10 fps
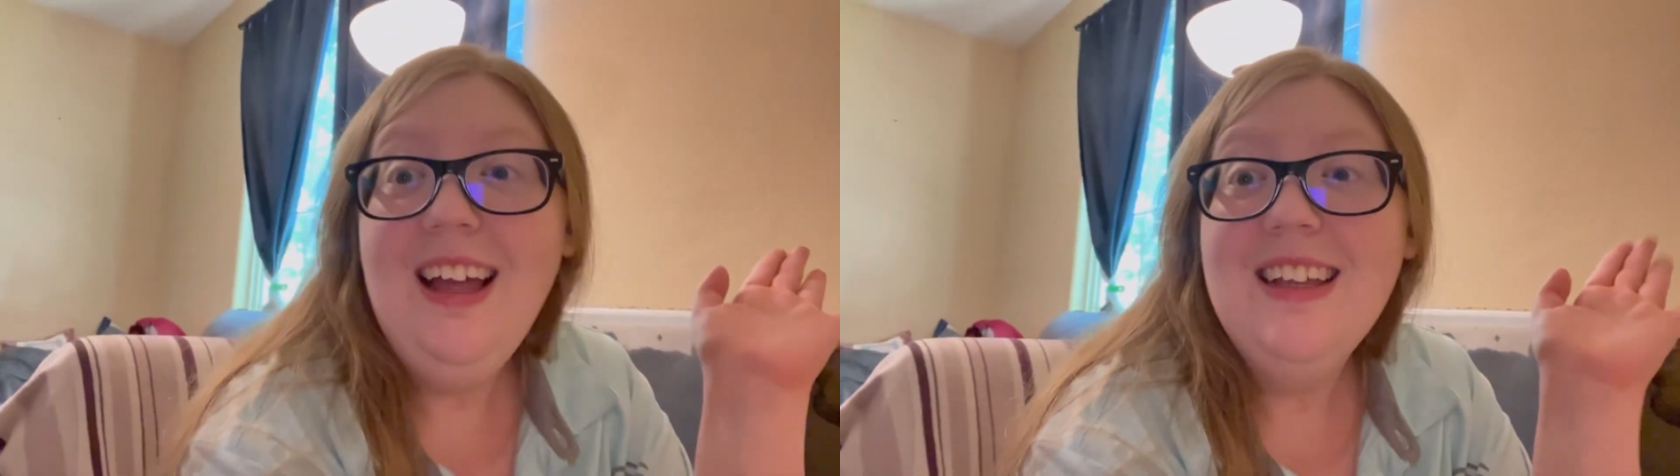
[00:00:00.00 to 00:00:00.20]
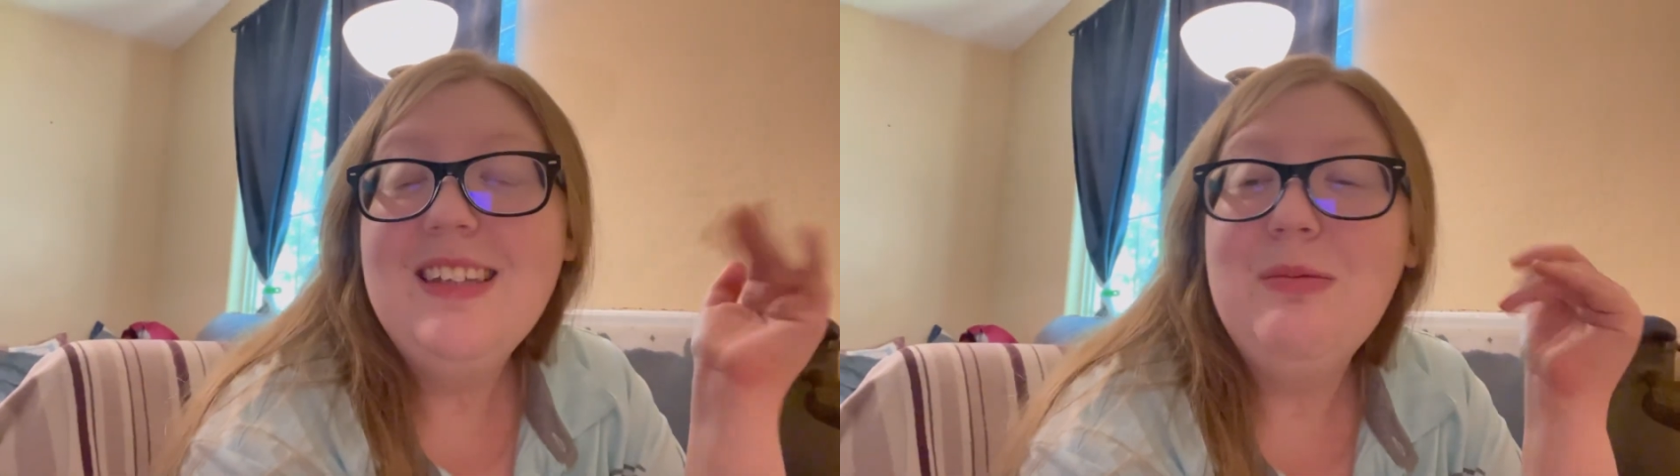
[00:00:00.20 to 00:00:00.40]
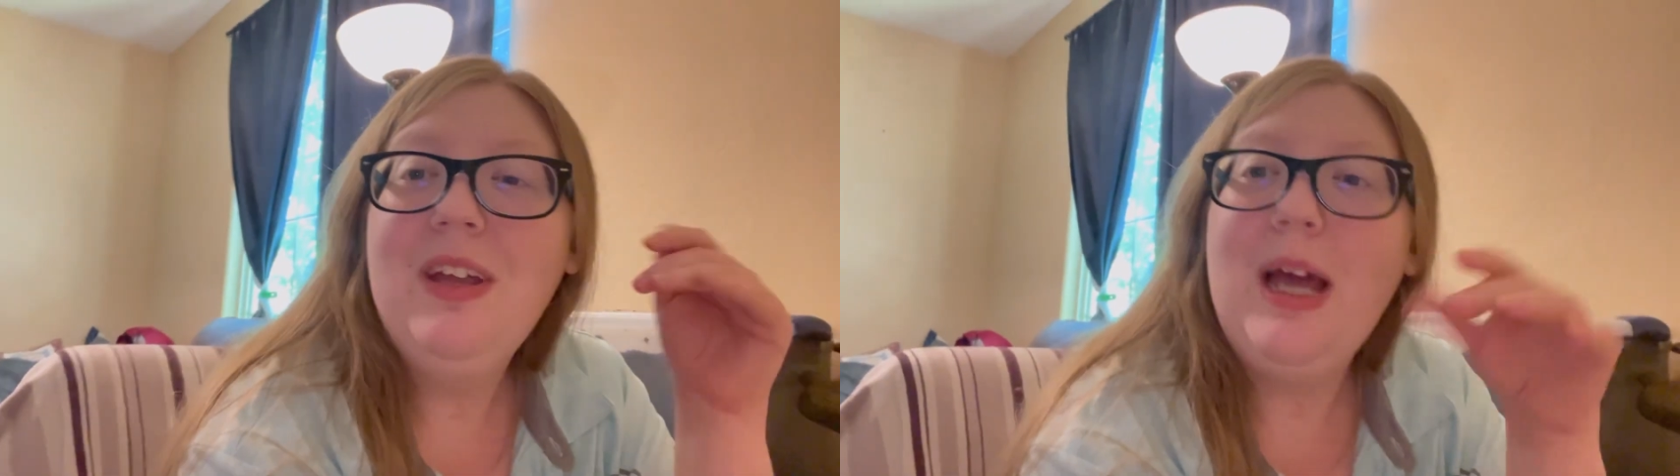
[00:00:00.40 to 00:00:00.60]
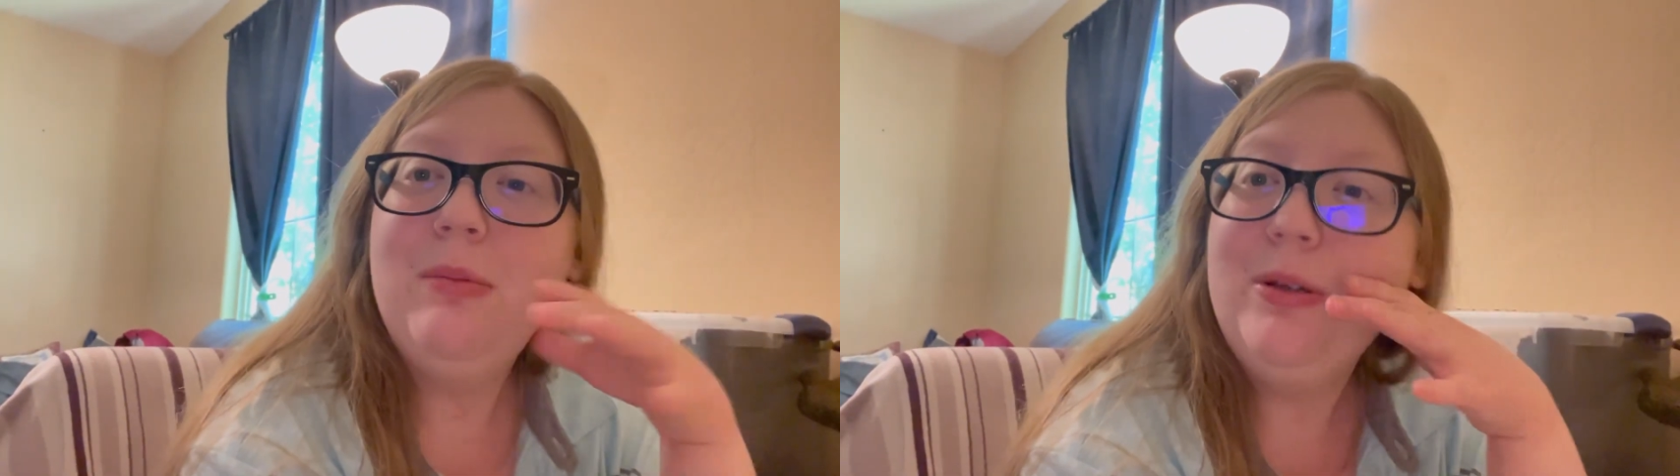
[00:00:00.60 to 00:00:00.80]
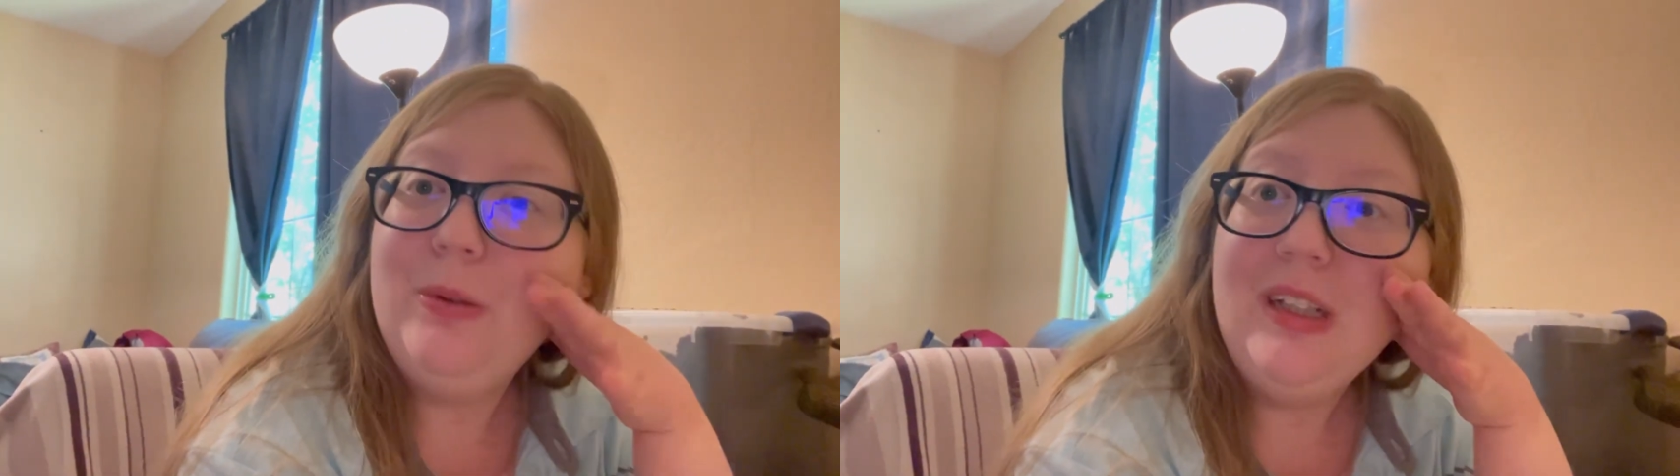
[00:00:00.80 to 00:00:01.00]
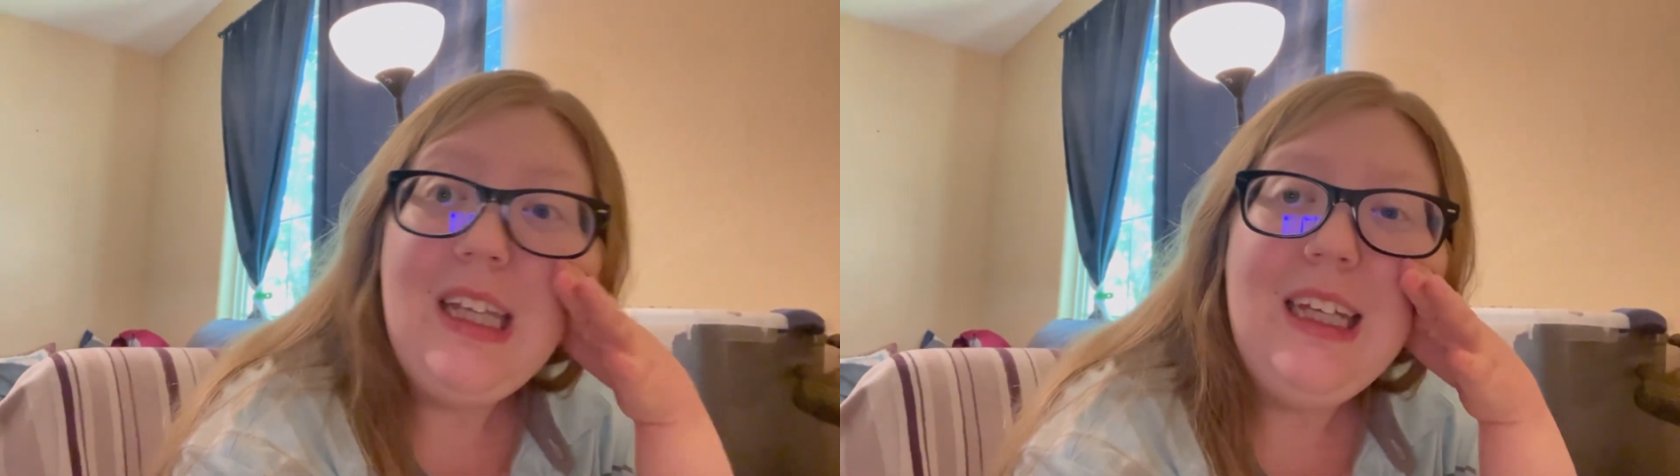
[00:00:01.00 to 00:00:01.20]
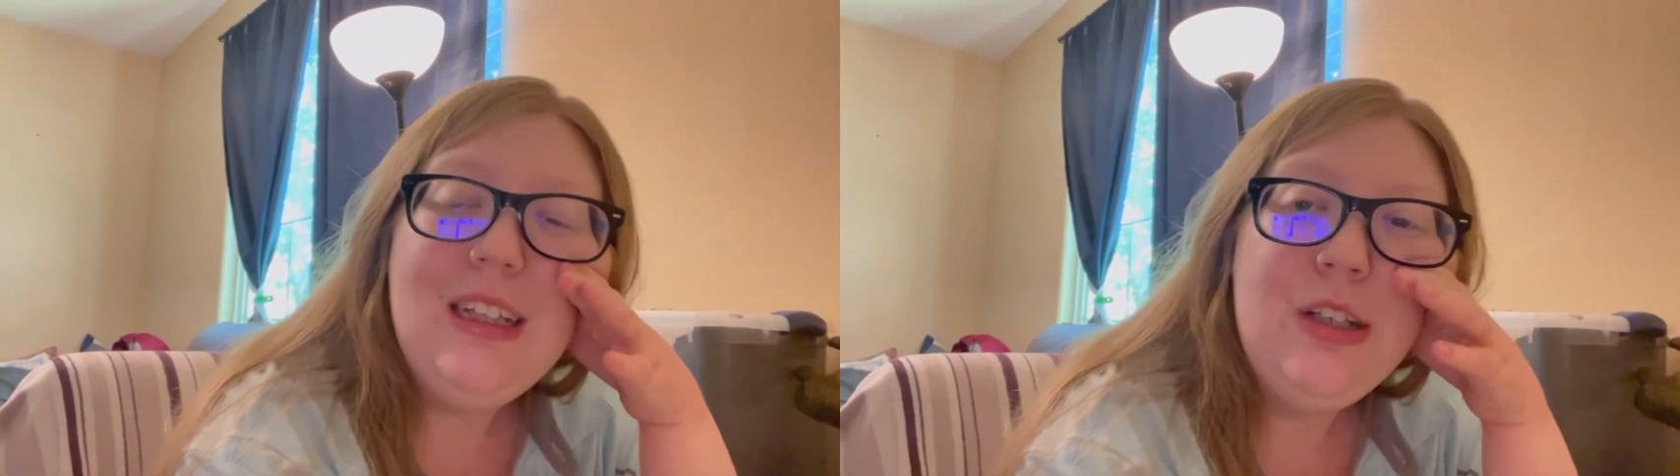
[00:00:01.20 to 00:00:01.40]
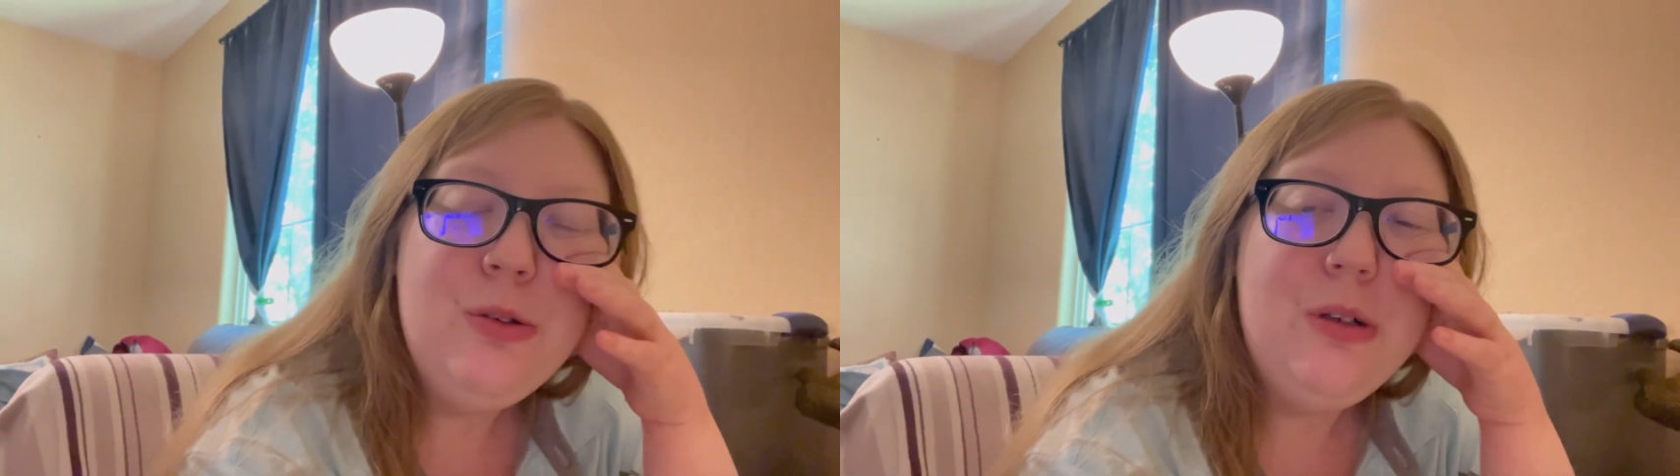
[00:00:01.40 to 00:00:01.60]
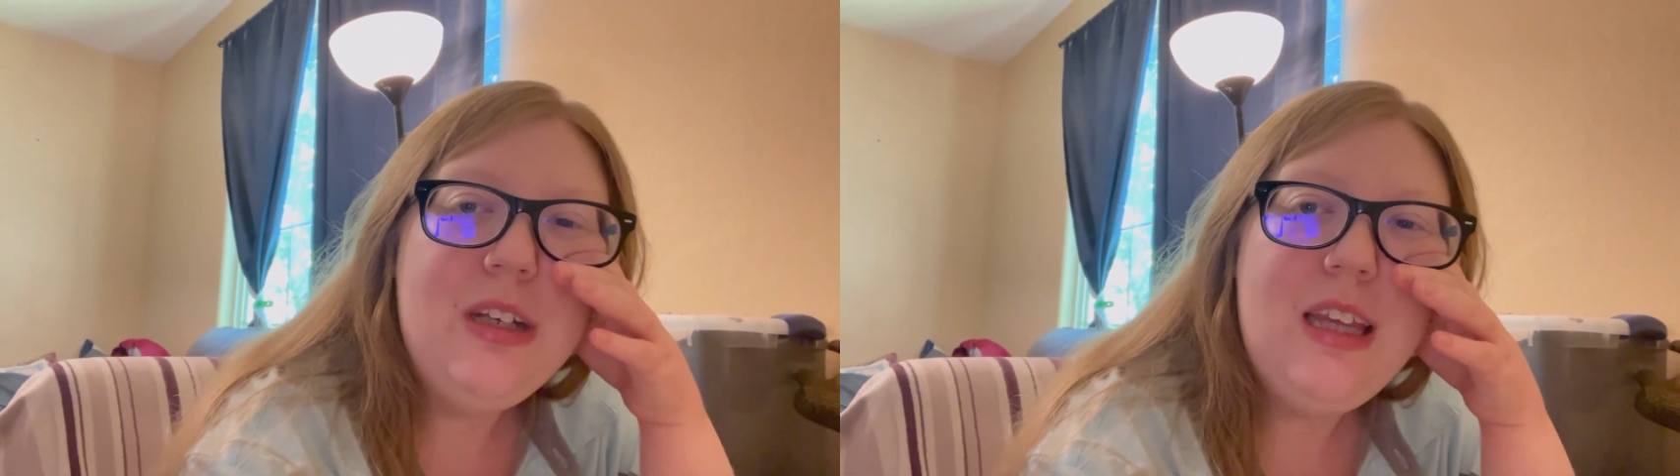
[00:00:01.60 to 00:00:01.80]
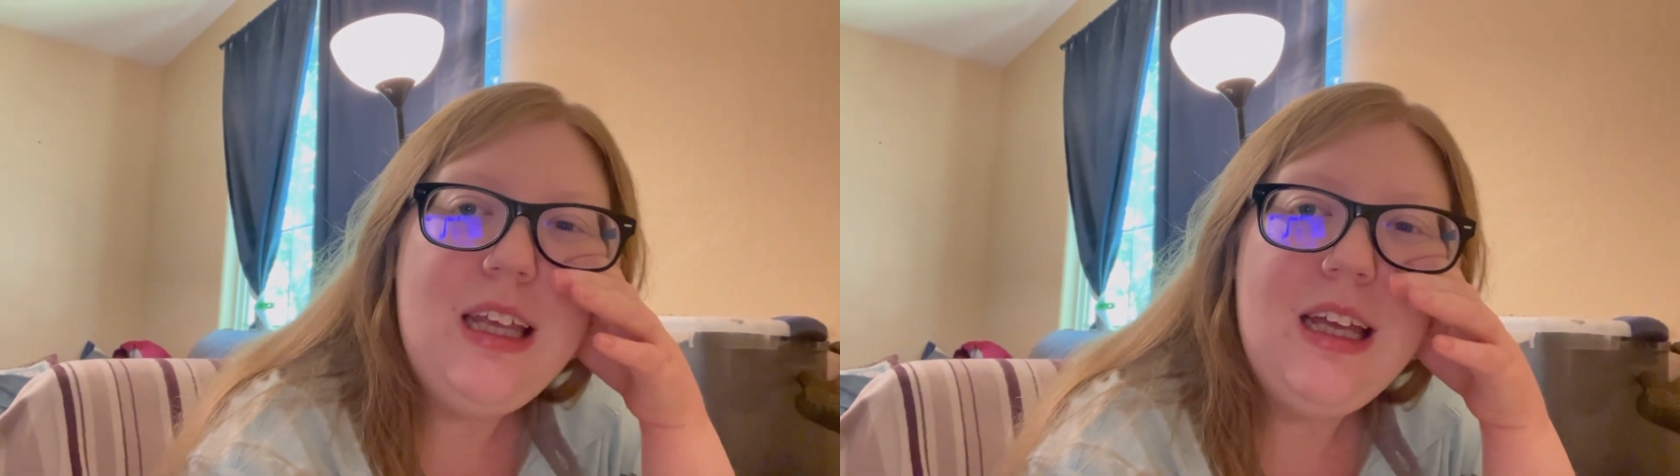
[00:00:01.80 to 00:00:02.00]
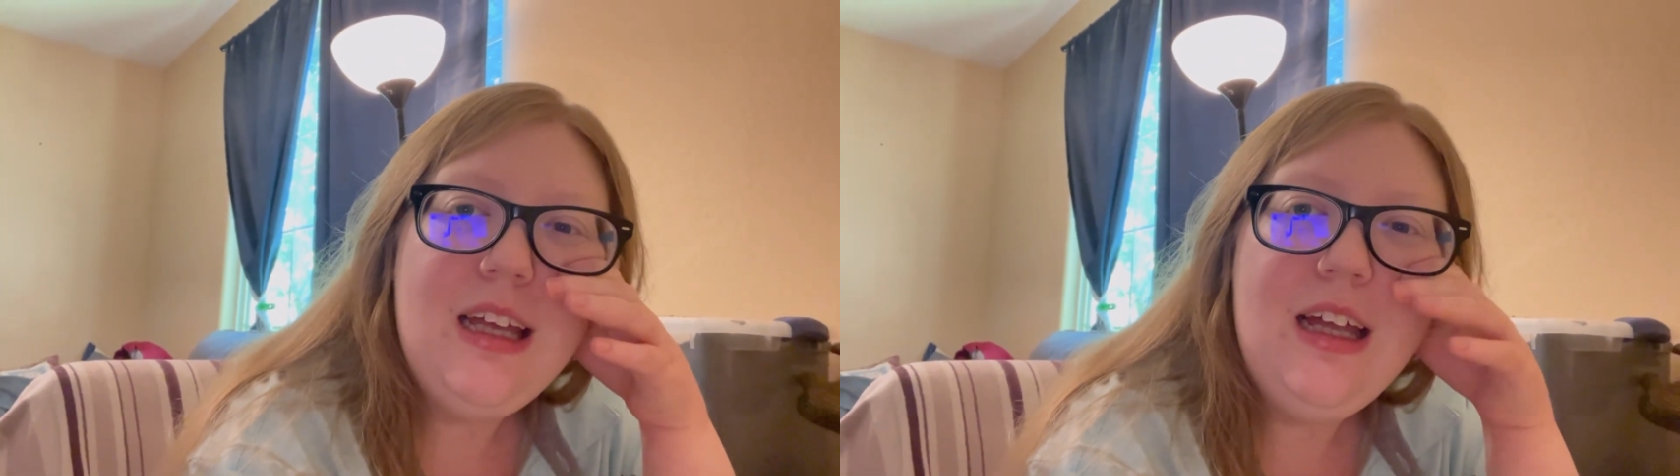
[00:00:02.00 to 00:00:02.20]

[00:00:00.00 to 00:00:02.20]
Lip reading: Same thing happened to Wookie toward the